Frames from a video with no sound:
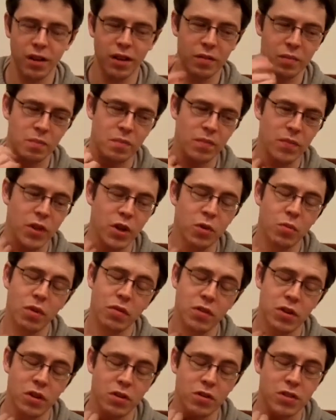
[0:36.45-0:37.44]
to do my
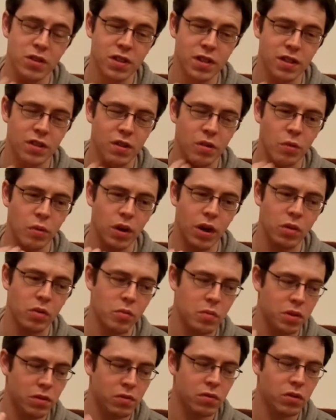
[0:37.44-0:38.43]
videos where I
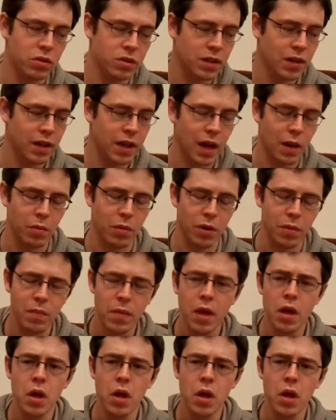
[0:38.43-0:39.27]
would be in front of the camera,